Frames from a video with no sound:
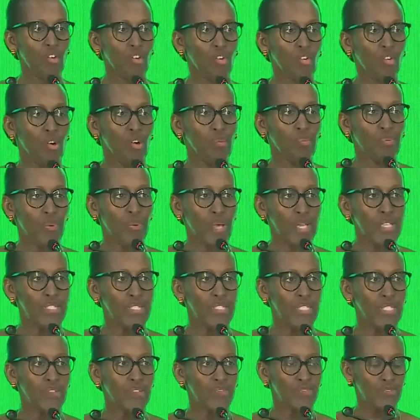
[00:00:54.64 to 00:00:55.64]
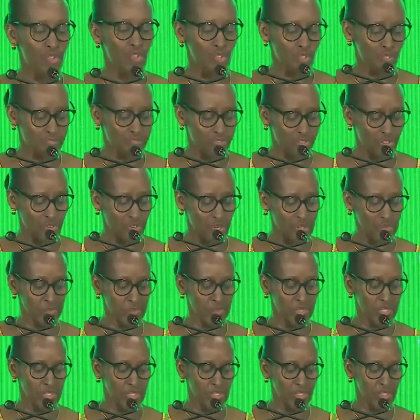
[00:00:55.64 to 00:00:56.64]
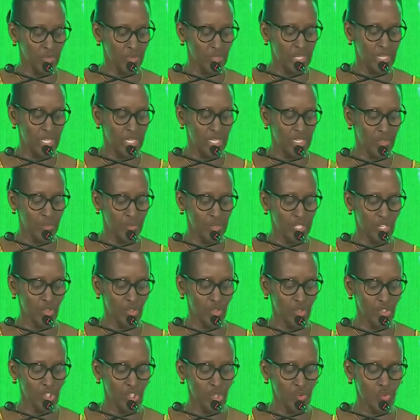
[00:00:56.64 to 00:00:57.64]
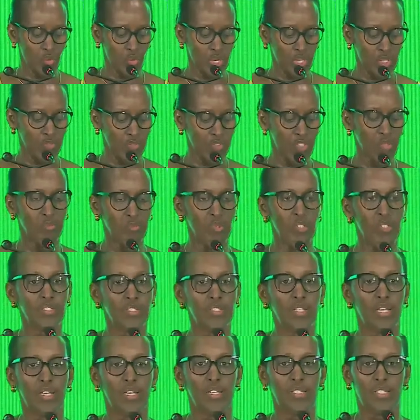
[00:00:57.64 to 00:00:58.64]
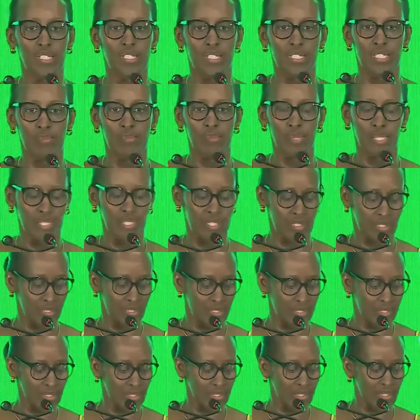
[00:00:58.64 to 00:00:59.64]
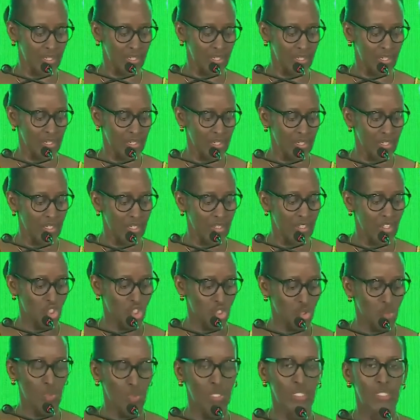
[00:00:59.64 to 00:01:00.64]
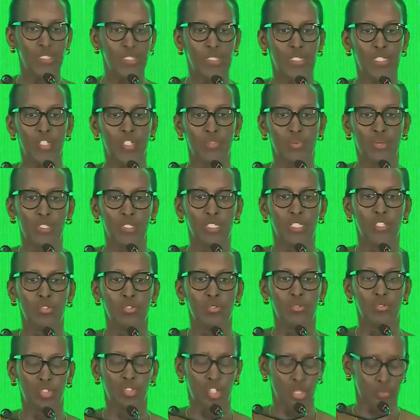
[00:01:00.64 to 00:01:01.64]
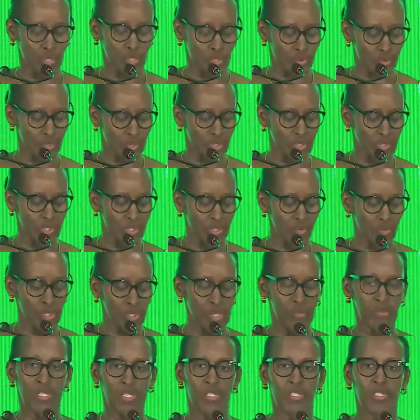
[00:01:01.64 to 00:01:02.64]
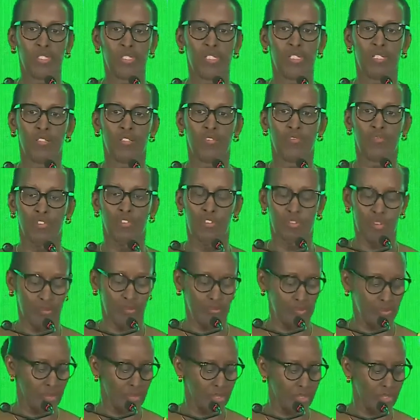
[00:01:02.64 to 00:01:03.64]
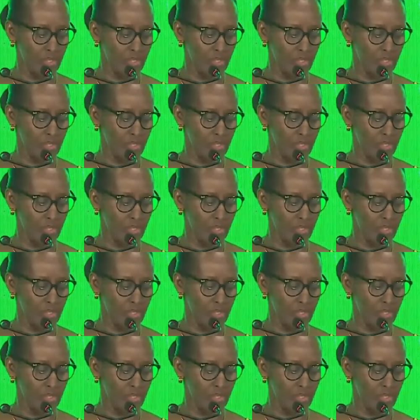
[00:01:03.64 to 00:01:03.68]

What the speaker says: Comprising 4 forums, today we launch one of the most anticipated, the 2022 Commonwealth Women's Forum.